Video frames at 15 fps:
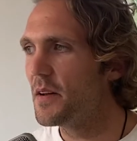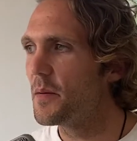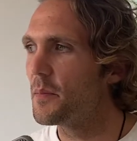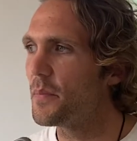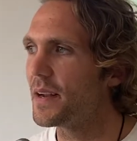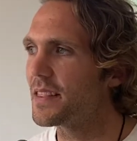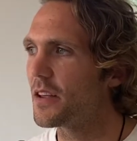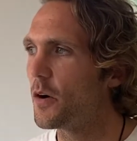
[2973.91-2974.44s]

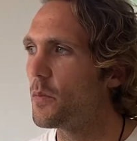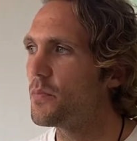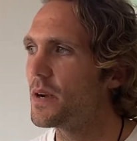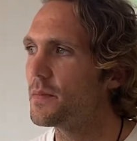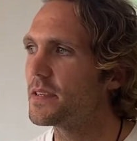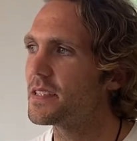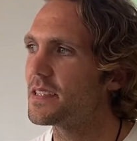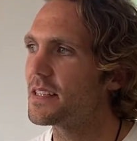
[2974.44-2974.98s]
But the whole
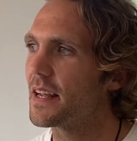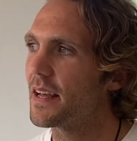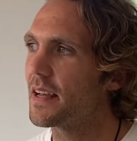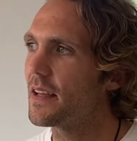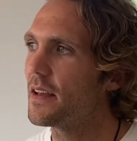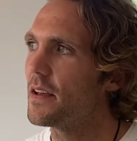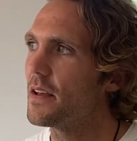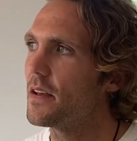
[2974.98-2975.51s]
premise is
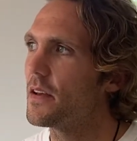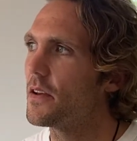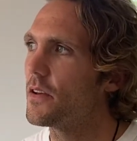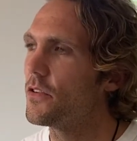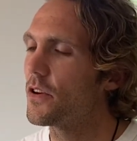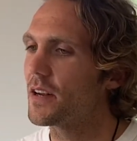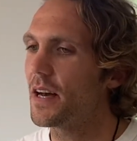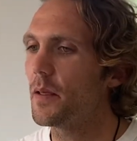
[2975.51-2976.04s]
like,
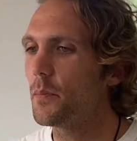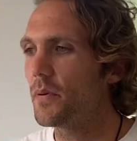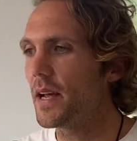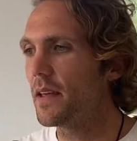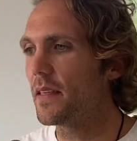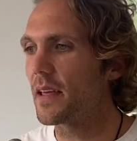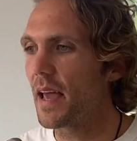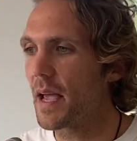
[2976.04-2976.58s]
you can either play
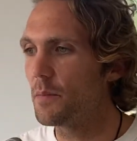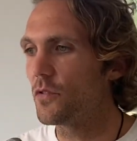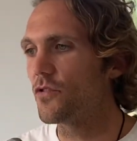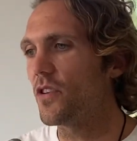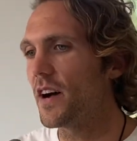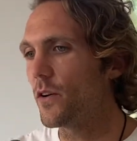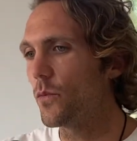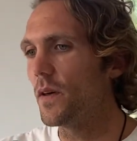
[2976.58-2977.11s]
the game to
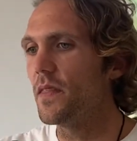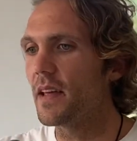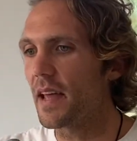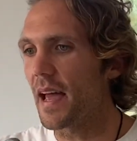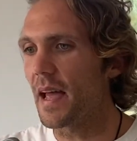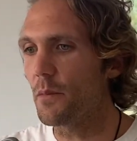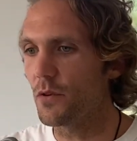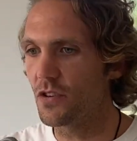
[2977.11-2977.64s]
try and win the
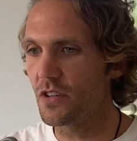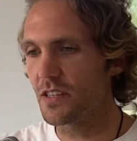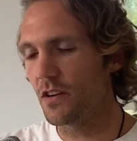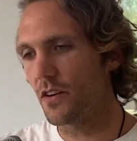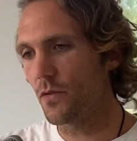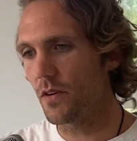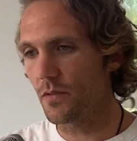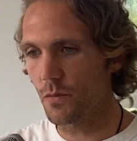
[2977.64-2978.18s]
game, which is a lot
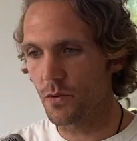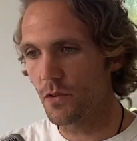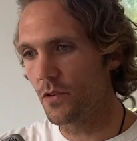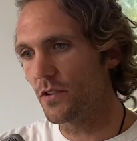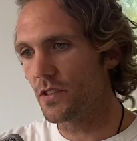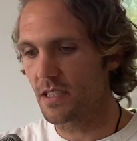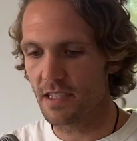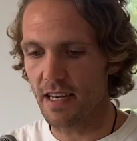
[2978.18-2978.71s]
of what we do in
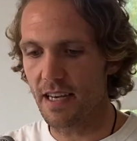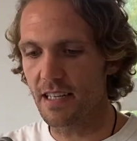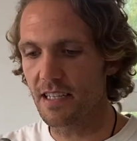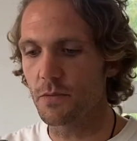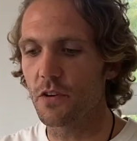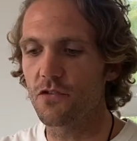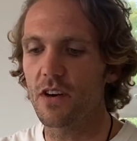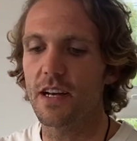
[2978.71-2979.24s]
society.
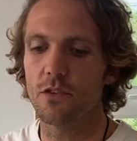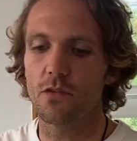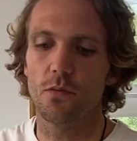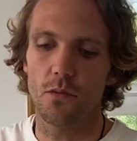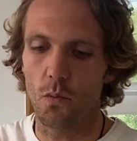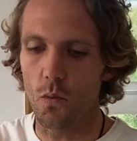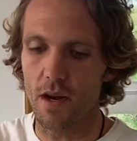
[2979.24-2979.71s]
We're trying to win.